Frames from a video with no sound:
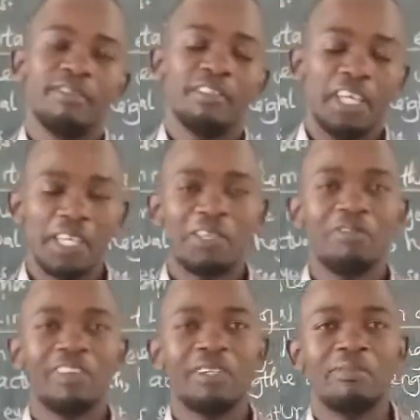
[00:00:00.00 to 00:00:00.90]
Thank you
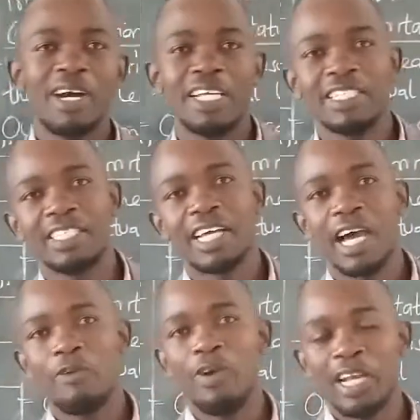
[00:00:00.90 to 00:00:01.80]
very much.
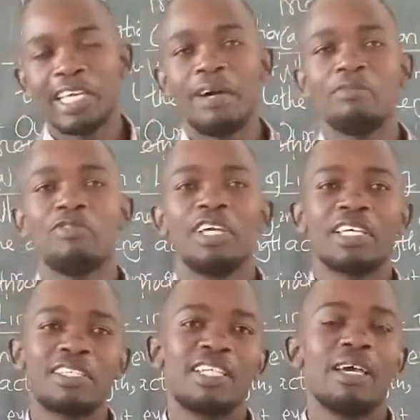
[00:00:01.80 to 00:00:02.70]
I welcome you
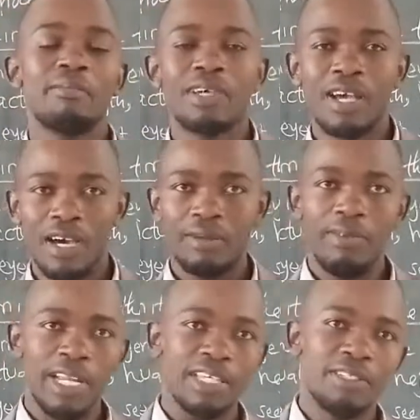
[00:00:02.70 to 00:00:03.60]
next time. God
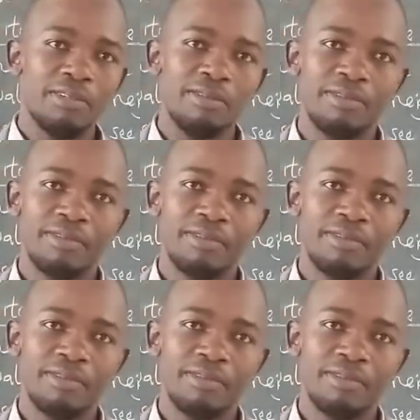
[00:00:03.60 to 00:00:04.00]
bless you.